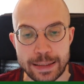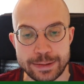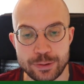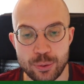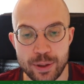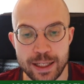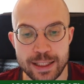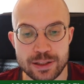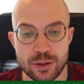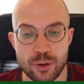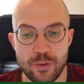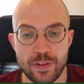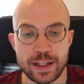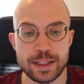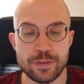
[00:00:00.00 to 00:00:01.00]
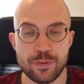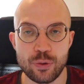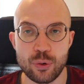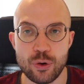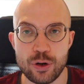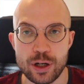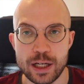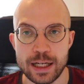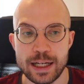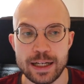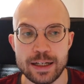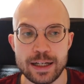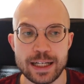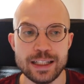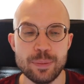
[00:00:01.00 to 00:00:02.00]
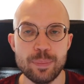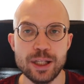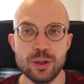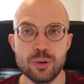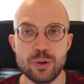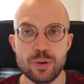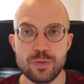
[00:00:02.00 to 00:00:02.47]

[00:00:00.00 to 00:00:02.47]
trade on e4 in the middle